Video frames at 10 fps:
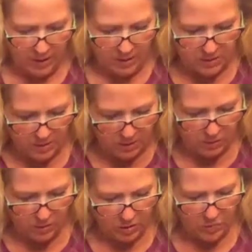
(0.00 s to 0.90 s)
so this
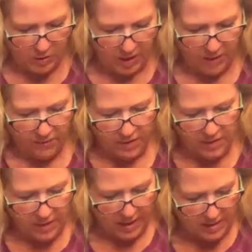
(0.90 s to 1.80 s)
one you just want to have, and
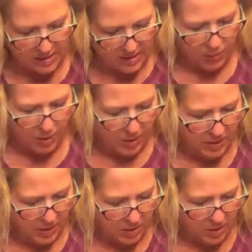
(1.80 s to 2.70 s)
it's kind of separated
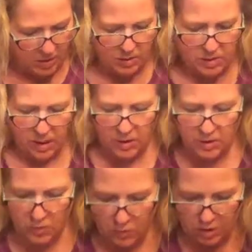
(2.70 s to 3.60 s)
there, so I just kind of
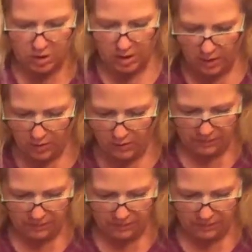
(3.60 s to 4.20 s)
squished together.